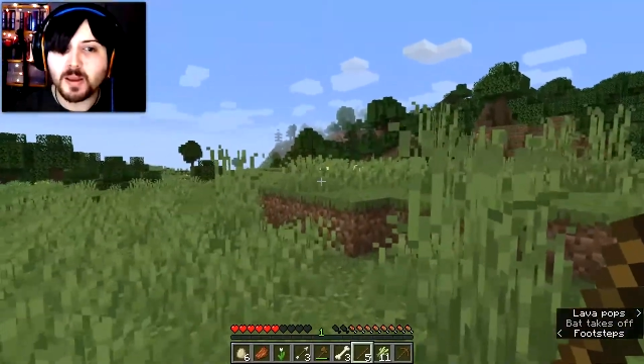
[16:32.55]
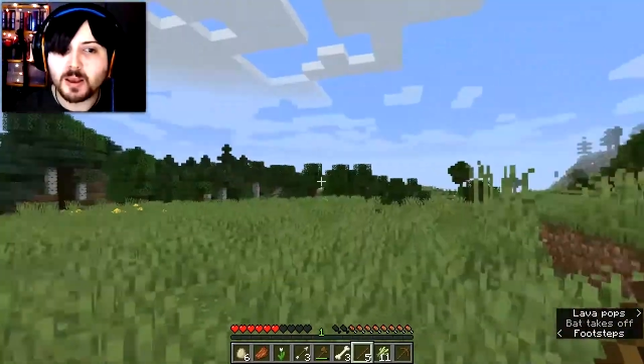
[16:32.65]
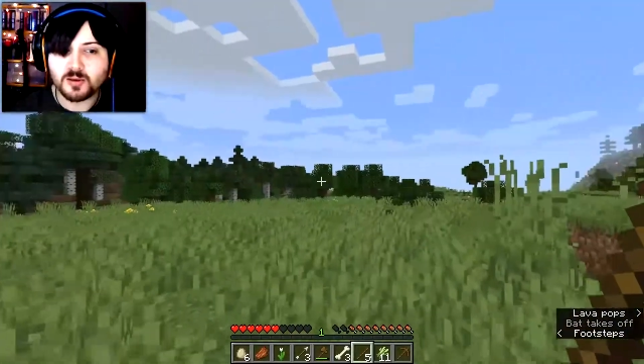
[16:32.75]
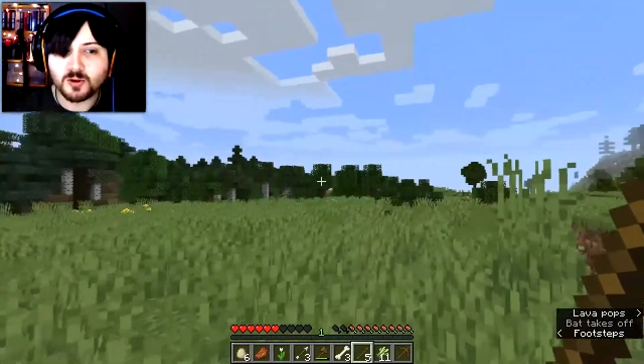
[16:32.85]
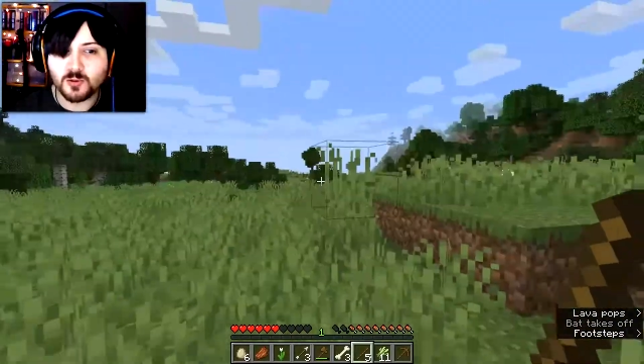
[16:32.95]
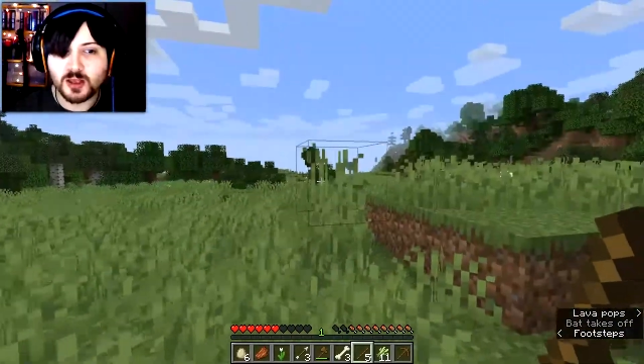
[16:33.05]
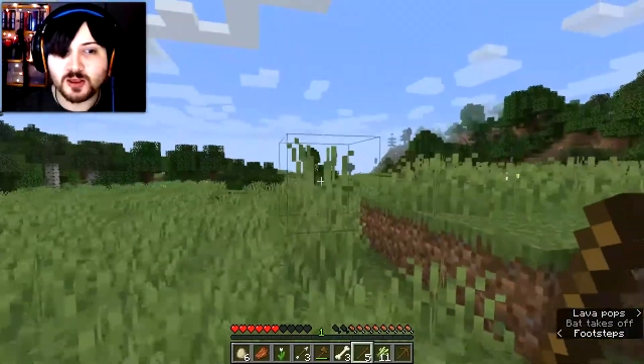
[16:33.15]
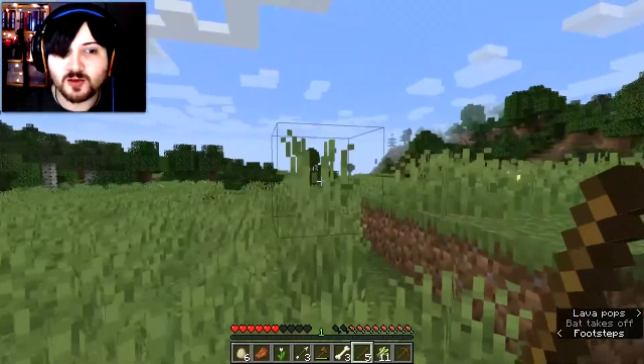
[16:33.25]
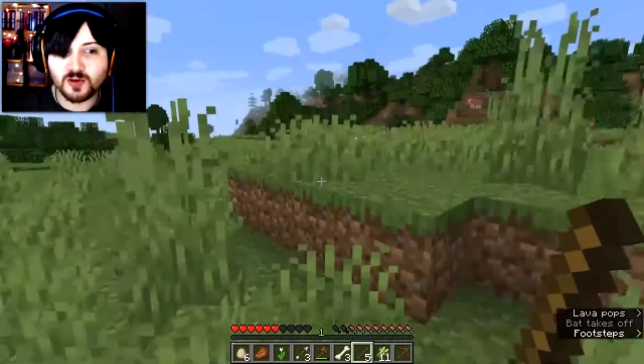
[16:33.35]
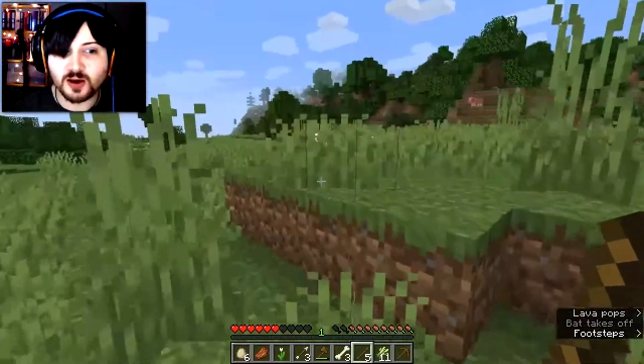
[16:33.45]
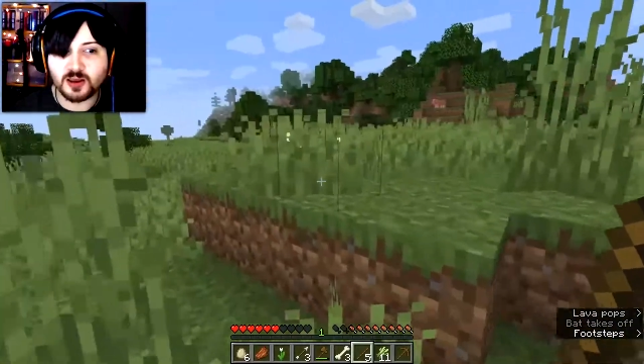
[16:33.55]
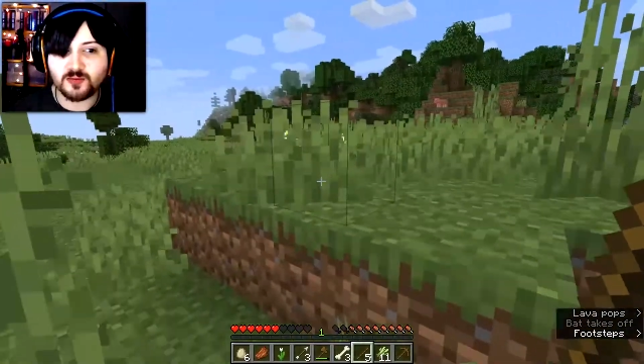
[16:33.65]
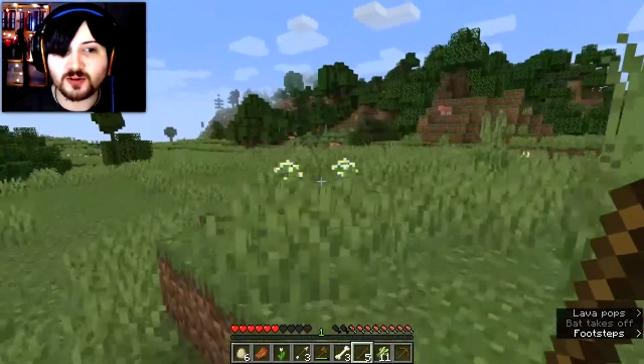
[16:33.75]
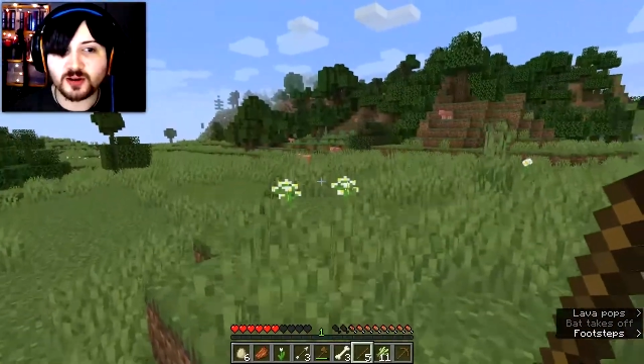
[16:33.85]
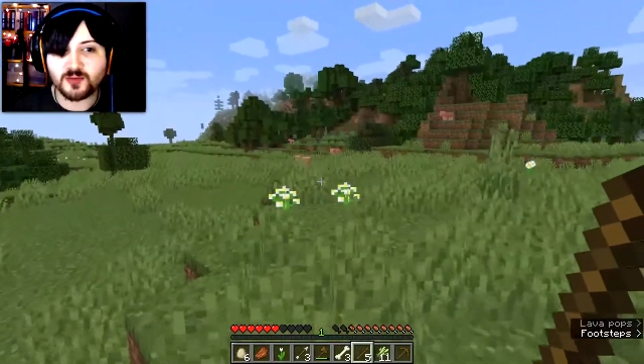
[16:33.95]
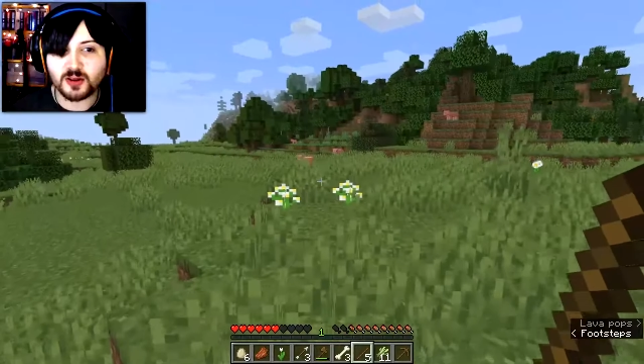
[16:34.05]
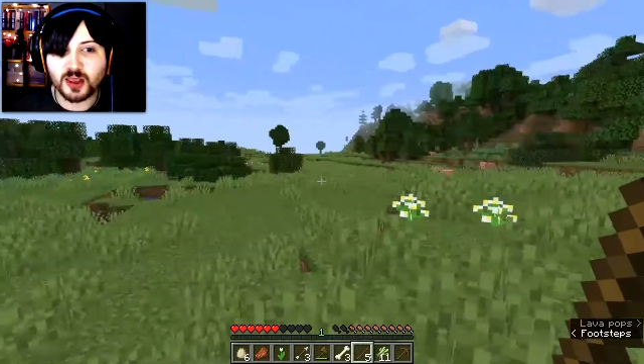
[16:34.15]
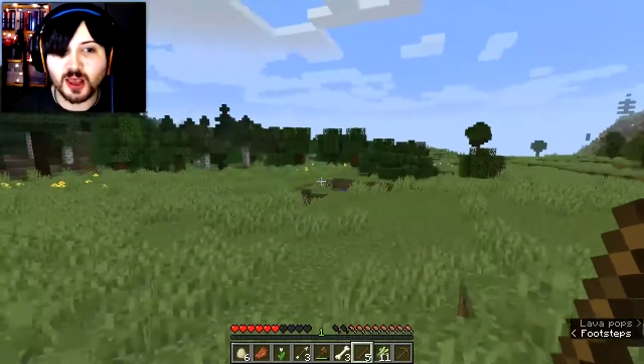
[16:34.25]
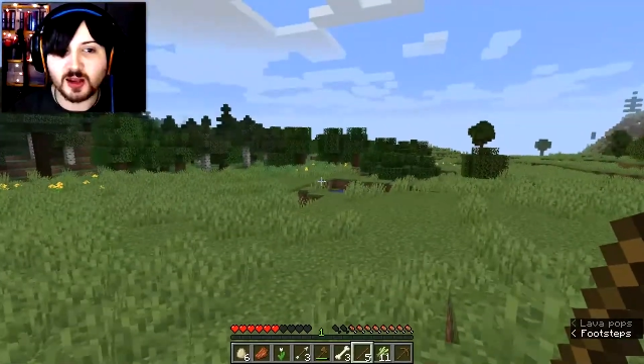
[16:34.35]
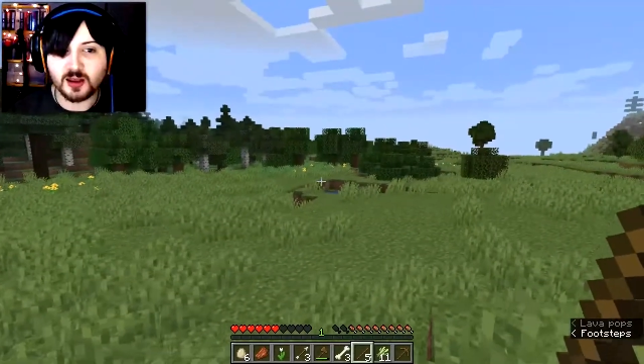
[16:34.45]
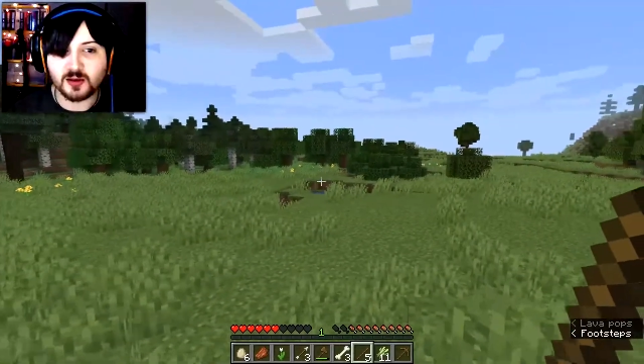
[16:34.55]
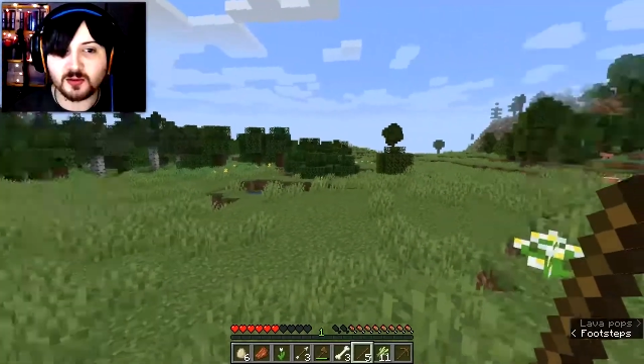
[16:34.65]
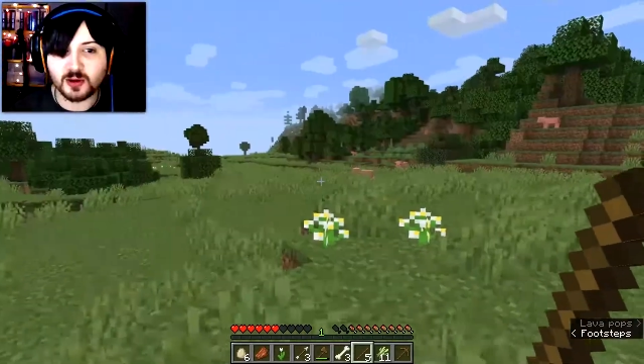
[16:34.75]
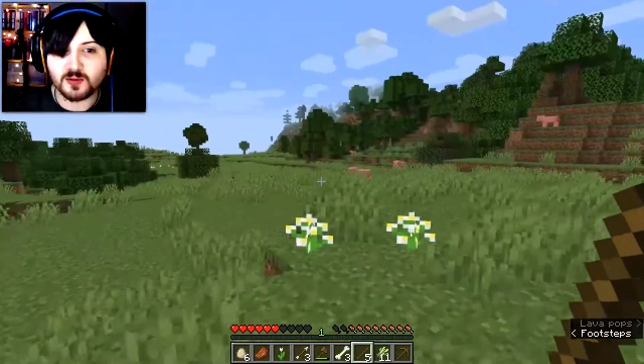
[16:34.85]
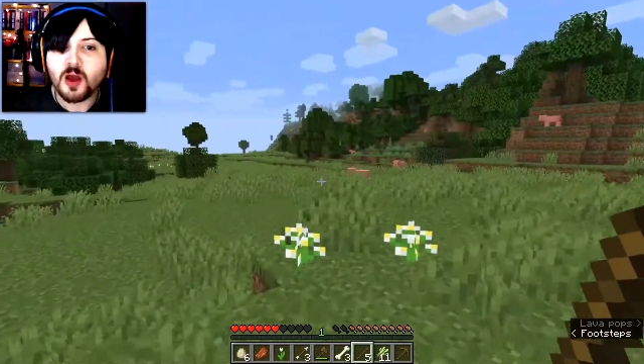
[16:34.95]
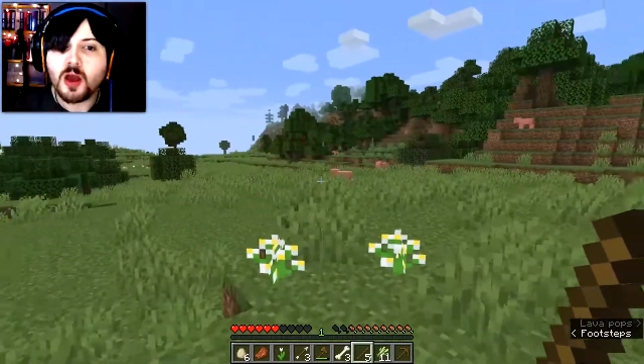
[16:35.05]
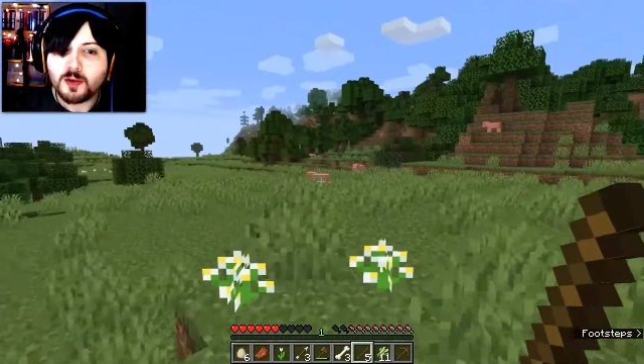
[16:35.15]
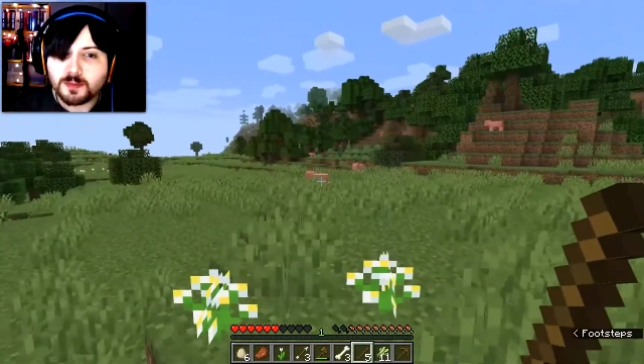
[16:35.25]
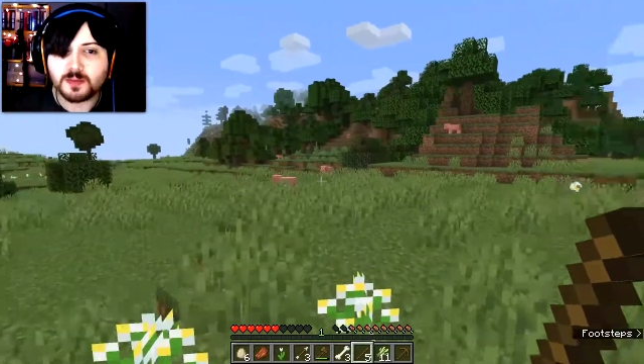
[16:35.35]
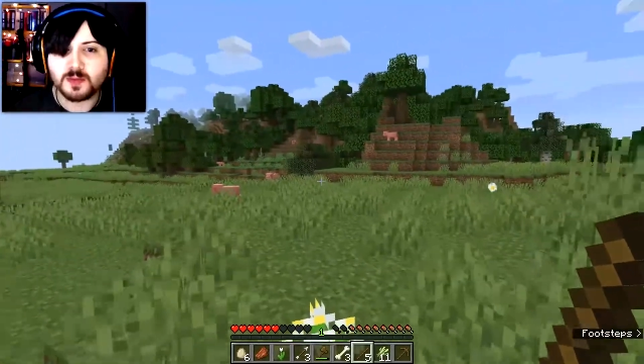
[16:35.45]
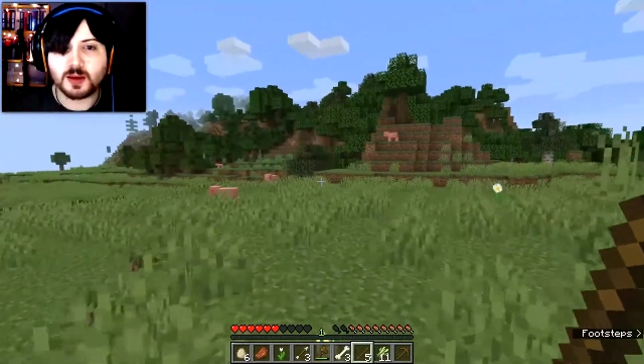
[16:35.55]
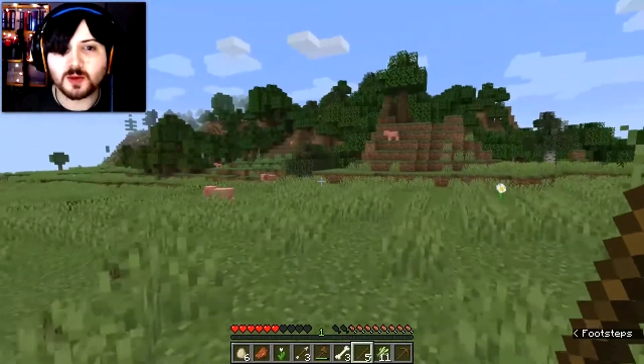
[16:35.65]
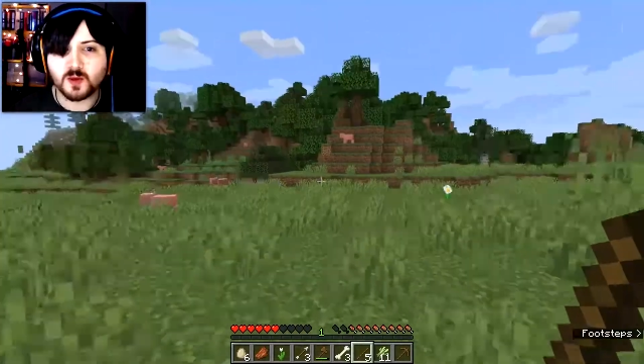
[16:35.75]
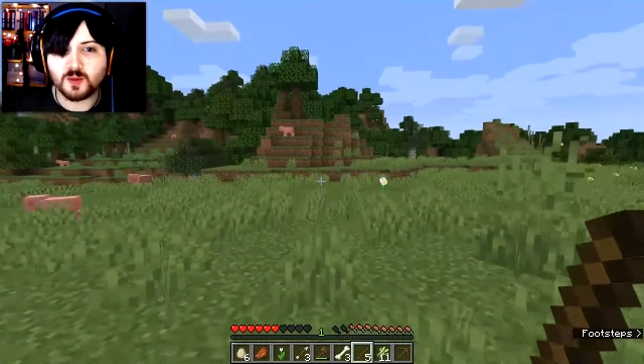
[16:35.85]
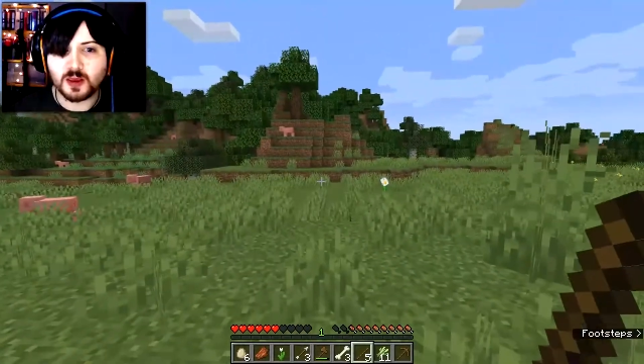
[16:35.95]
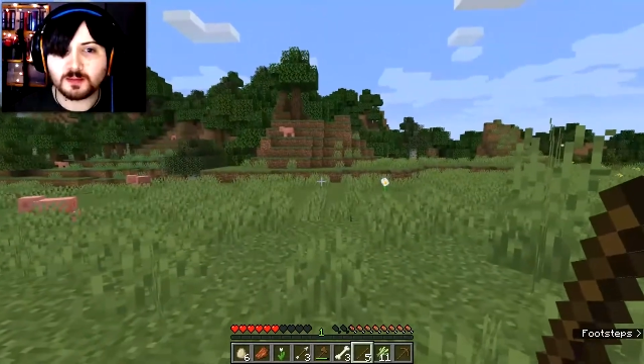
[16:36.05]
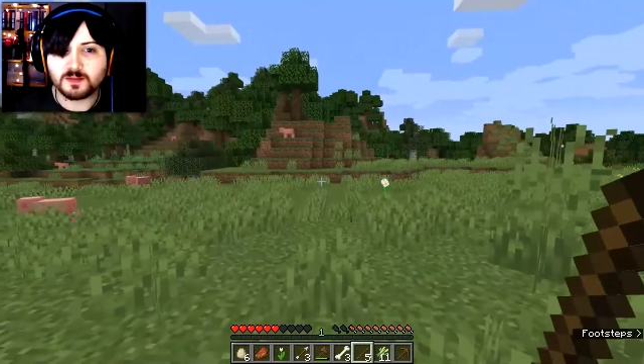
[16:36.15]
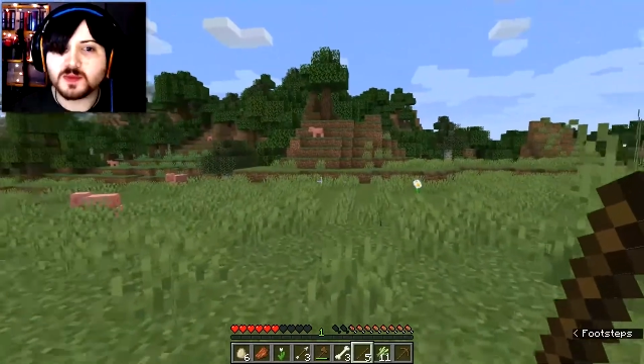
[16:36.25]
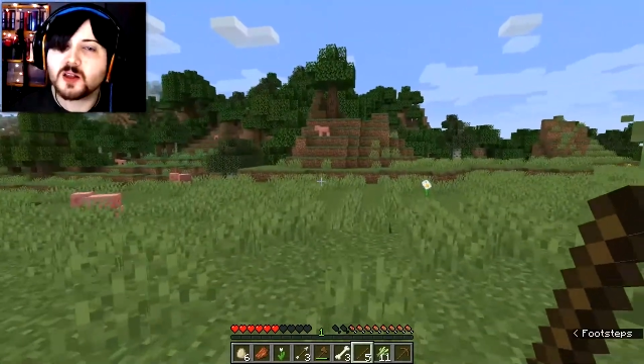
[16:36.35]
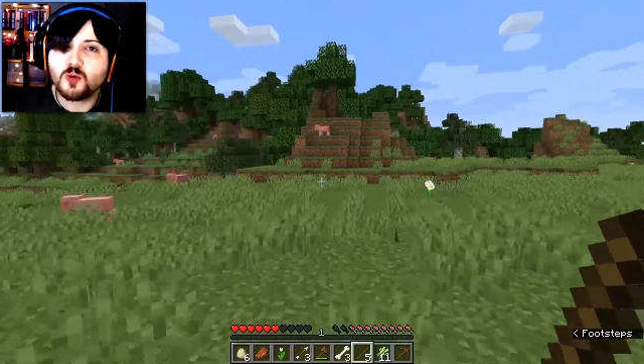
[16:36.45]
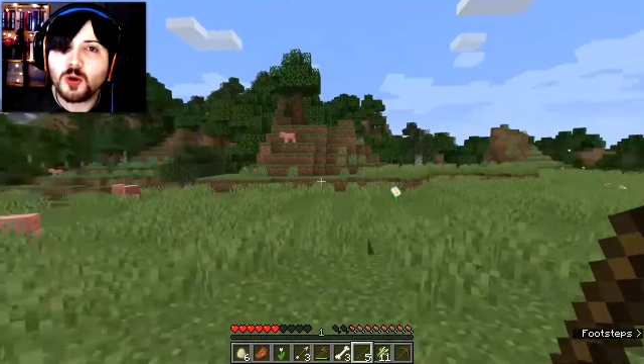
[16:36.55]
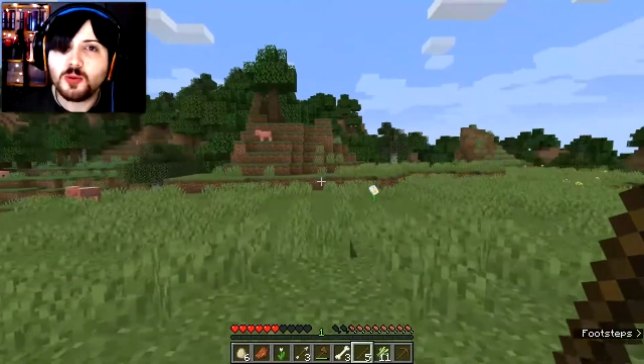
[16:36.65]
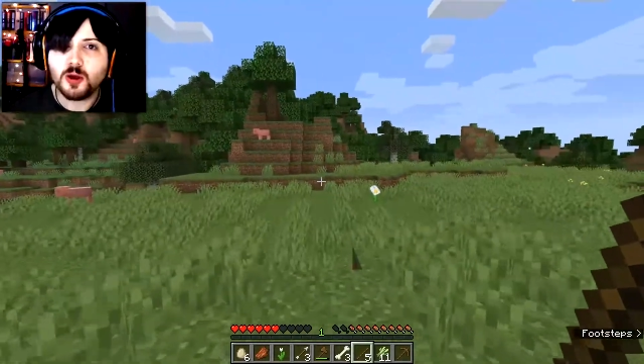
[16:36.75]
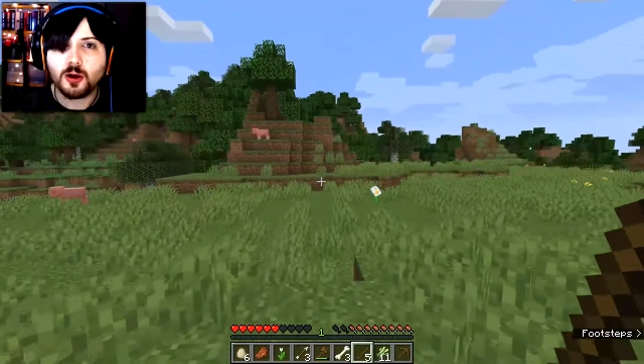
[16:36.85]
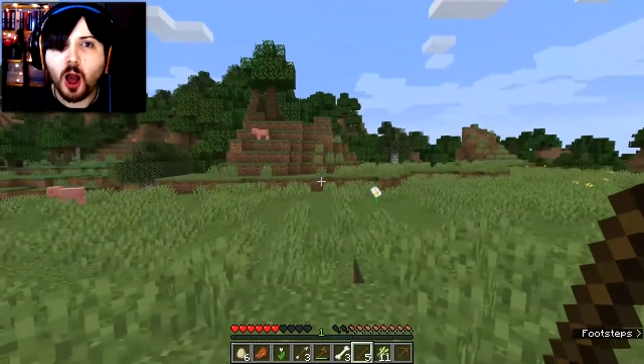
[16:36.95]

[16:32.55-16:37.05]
Is Norwegia very volcanic or whatever? That must be it. That's why we heard